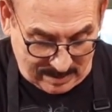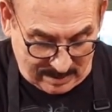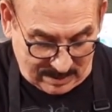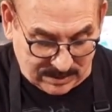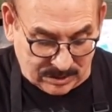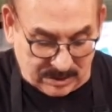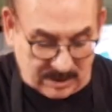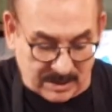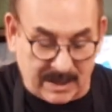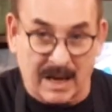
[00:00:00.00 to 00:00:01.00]
This is
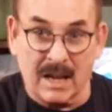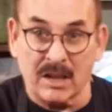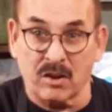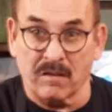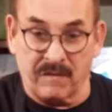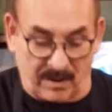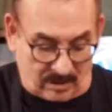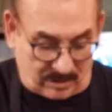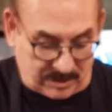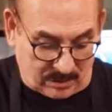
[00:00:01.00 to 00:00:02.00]
kind of like your
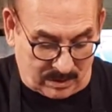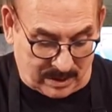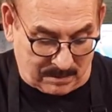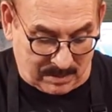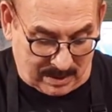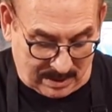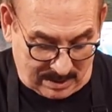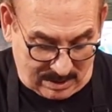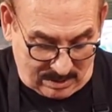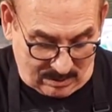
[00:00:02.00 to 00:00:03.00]
filler, so it can be
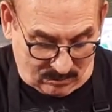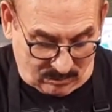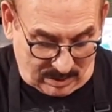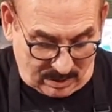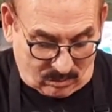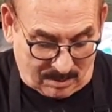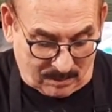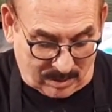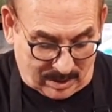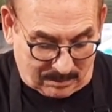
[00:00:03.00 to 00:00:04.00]
really
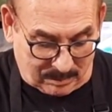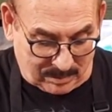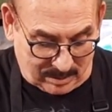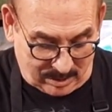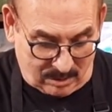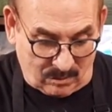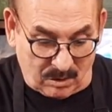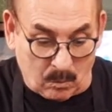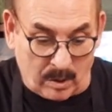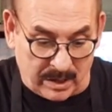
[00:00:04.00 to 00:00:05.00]
crumbled up, and you really
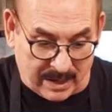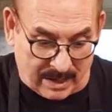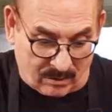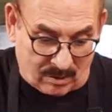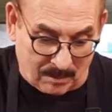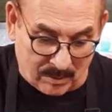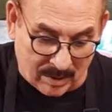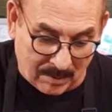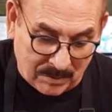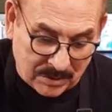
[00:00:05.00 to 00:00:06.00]
want it kind of crumbled up.